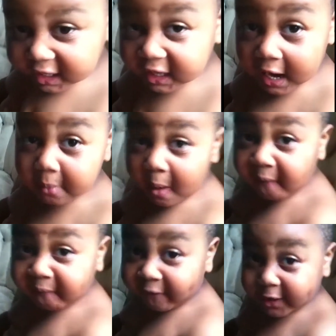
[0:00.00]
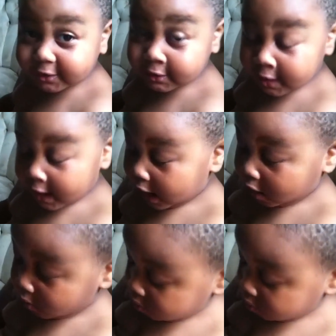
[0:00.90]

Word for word: I'll take you out my face now.